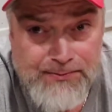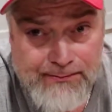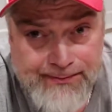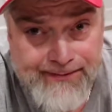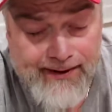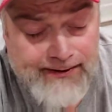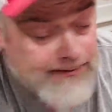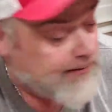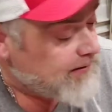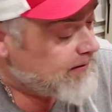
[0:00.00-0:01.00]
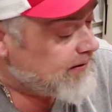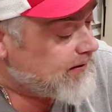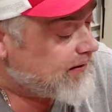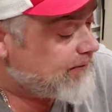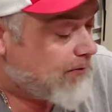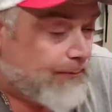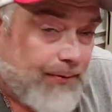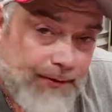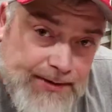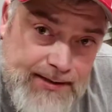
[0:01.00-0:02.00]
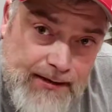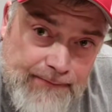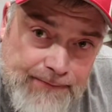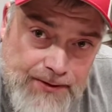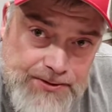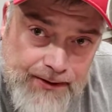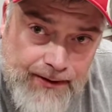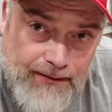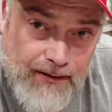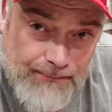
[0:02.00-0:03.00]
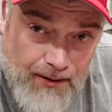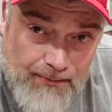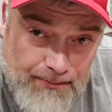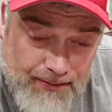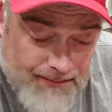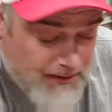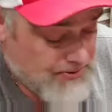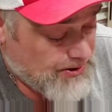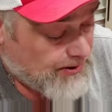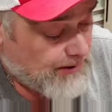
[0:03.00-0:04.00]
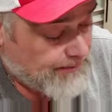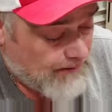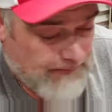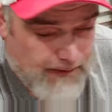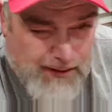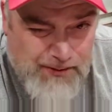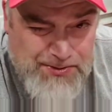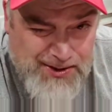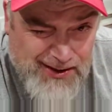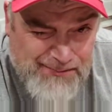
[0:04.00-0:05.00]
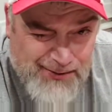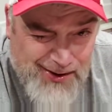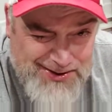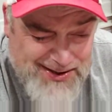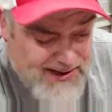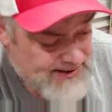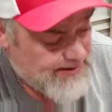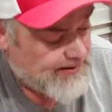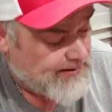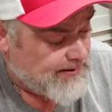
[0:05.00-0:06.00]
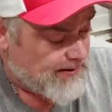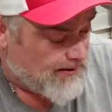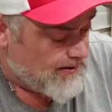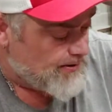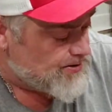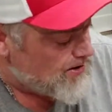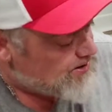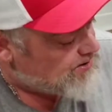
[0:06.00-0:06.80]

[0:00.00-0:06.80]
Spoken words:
we'll be back. We'll pull this out of the refrigerator. I'll probably post a couple of videos in process just